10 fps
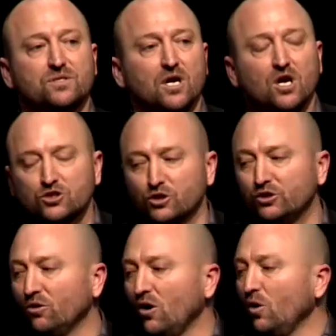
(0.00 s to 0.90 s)
So you don't
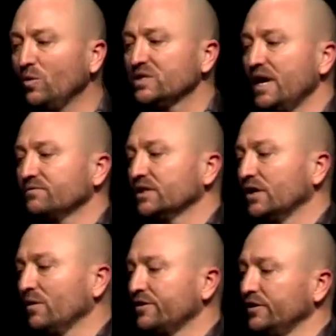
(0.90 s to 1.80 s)
always have to go
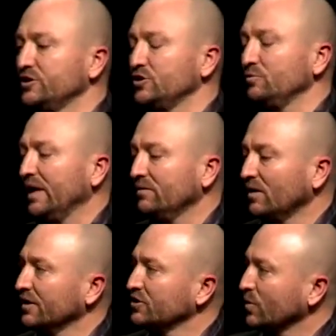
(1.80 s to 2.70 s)
at 32-bit,
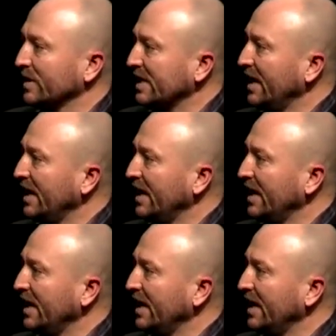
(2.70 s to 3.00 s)
128.